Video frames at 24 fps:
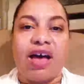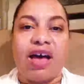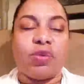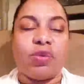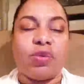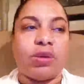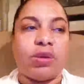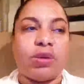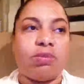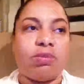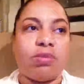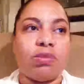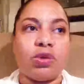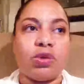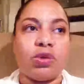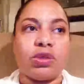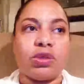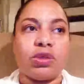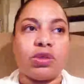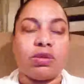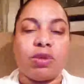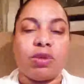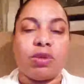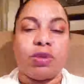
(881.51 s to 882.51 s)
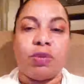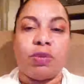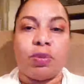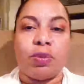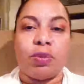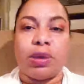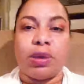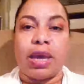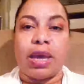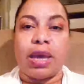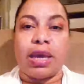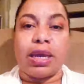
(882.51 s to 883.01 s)
with most of the people
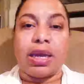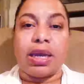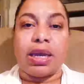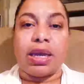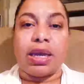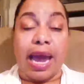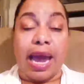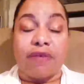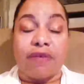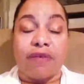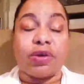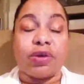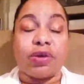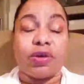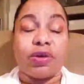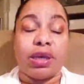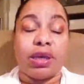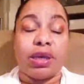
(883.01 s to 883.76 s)
in Africa being